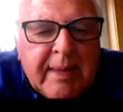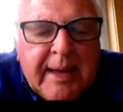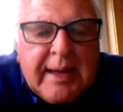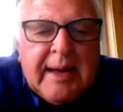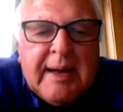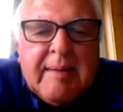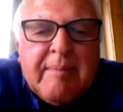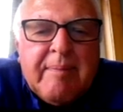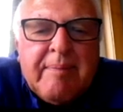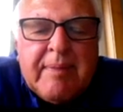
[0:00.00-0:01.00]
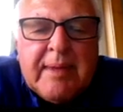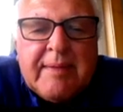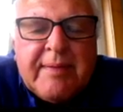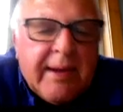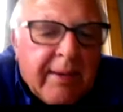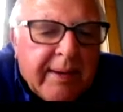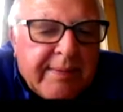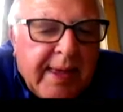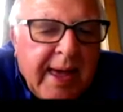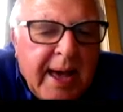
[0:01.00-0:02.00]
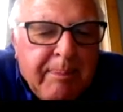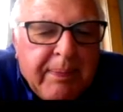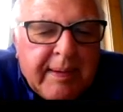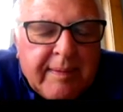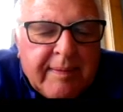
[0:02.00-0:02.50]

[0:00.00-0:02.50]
St. Lawrence Gap